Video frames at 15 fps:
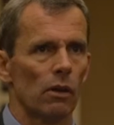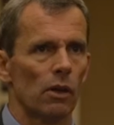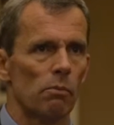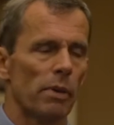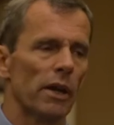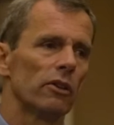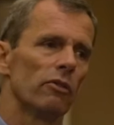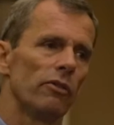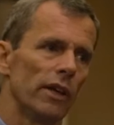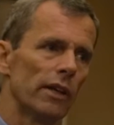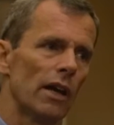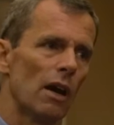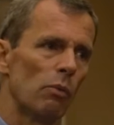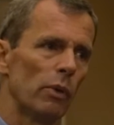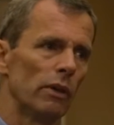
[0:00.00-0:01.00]
compared to
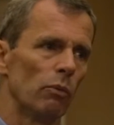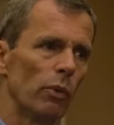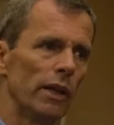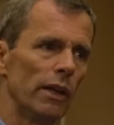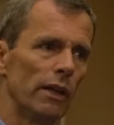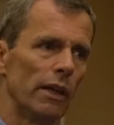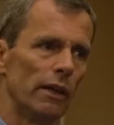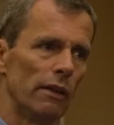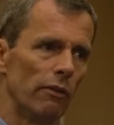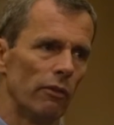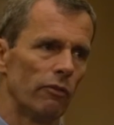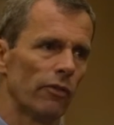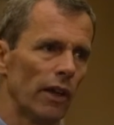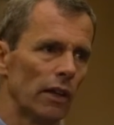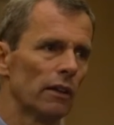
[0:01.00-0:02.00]
Vietnam when
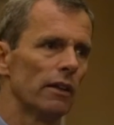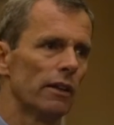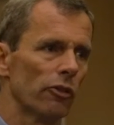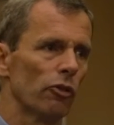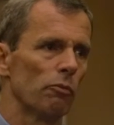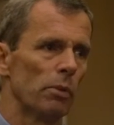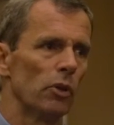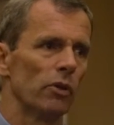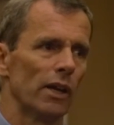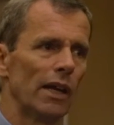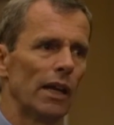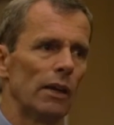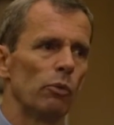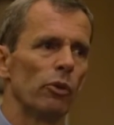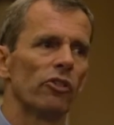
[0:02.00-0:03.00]
it fell into disrepute
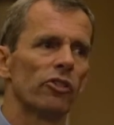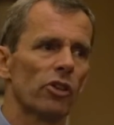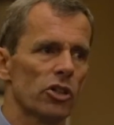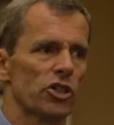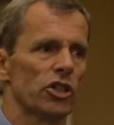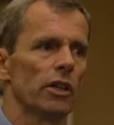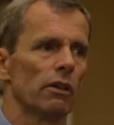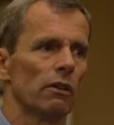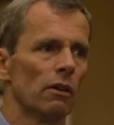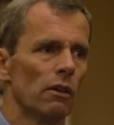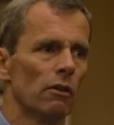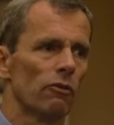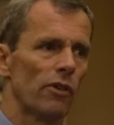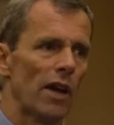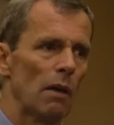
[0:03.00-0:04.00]
and it was touching
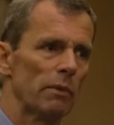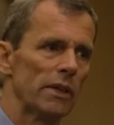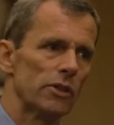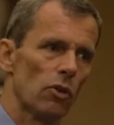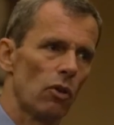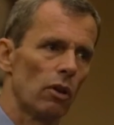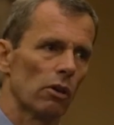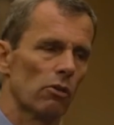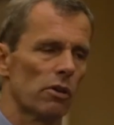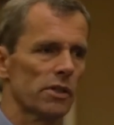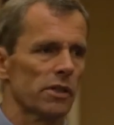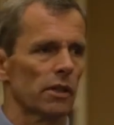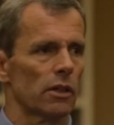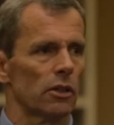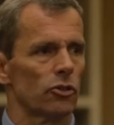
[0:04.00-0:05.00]
families all
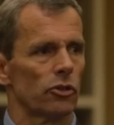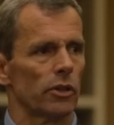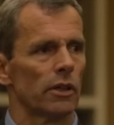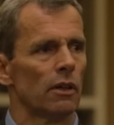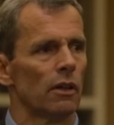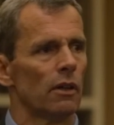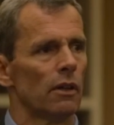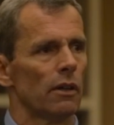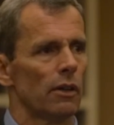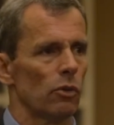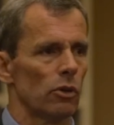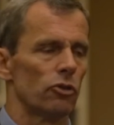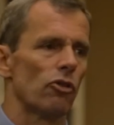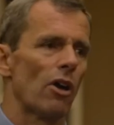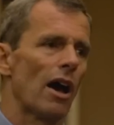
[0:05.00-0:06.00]
across the country. There
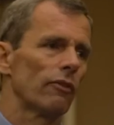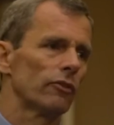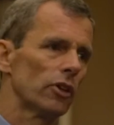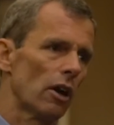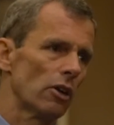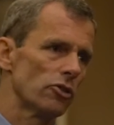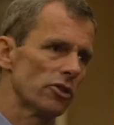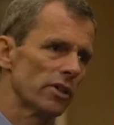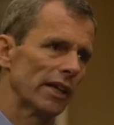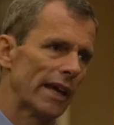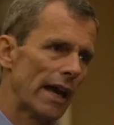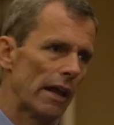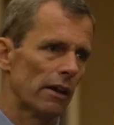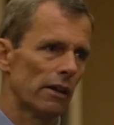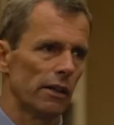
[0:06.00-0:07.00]
were draft dodgers in
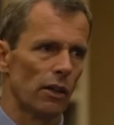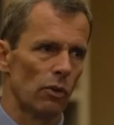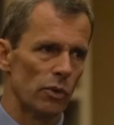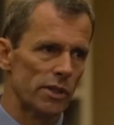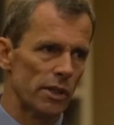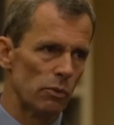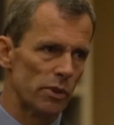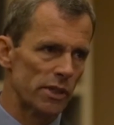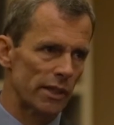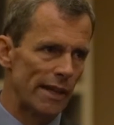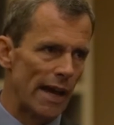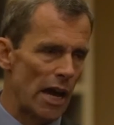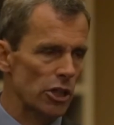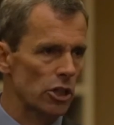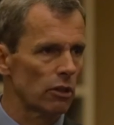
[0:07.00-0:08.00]
Canada. It was a
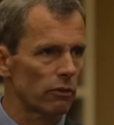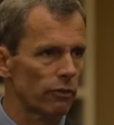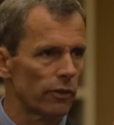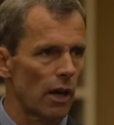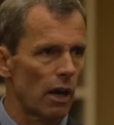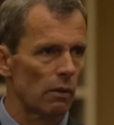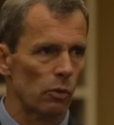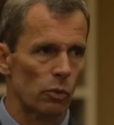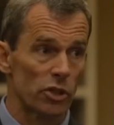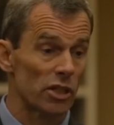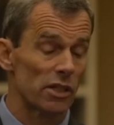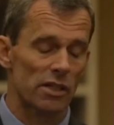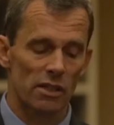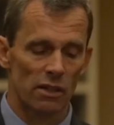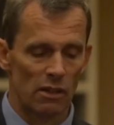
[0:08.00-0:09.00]
national phenomenon,
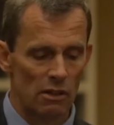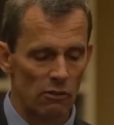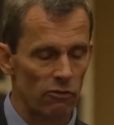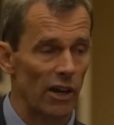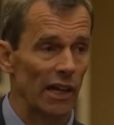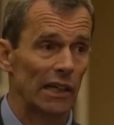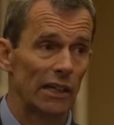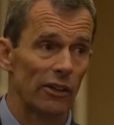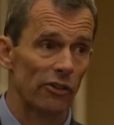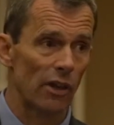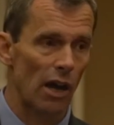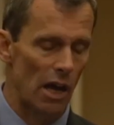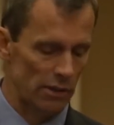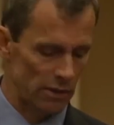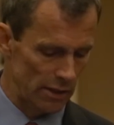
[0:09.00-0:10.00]
which is frankly is
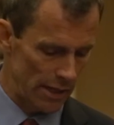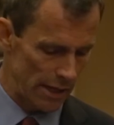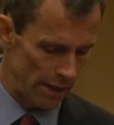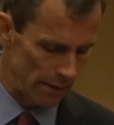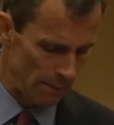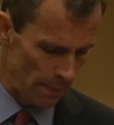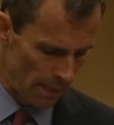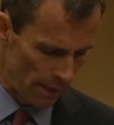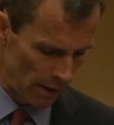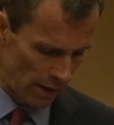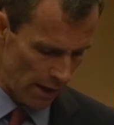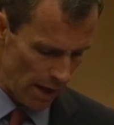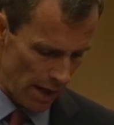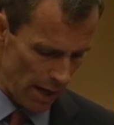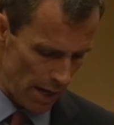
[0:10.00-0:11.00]
not today.
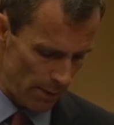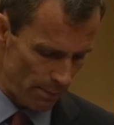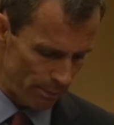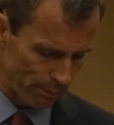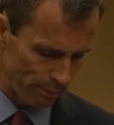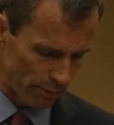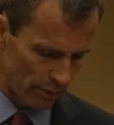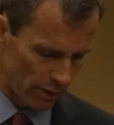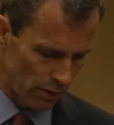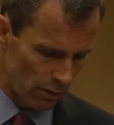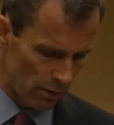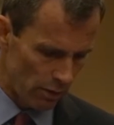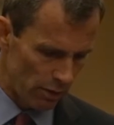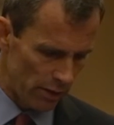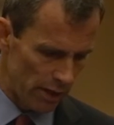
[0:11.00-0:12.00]

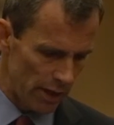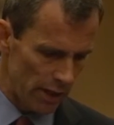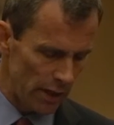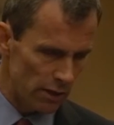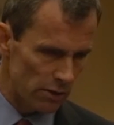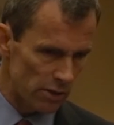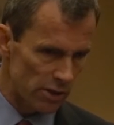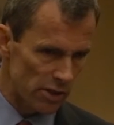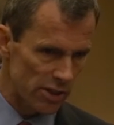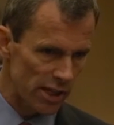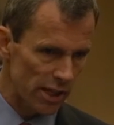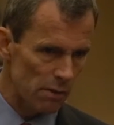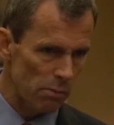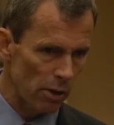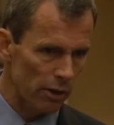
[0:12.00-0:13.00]
The
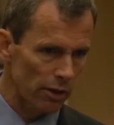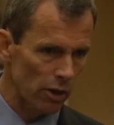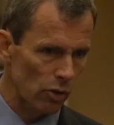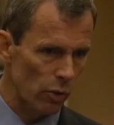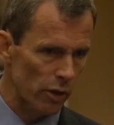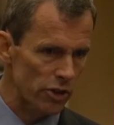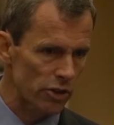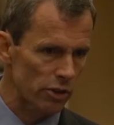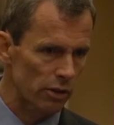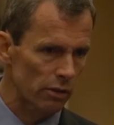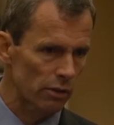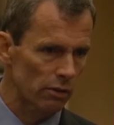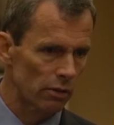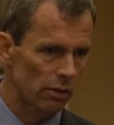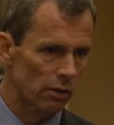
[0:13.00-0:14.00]
second part of your
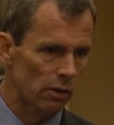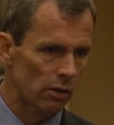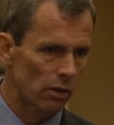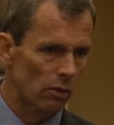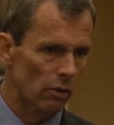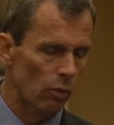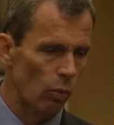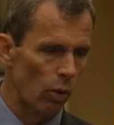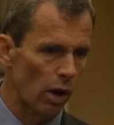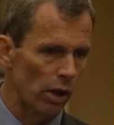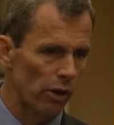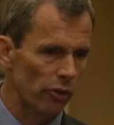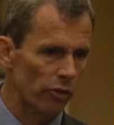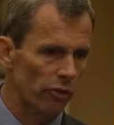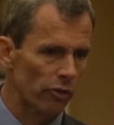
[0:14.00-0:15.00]
question
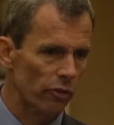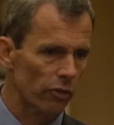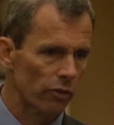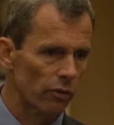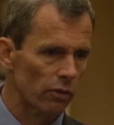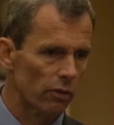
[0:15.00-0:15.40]
was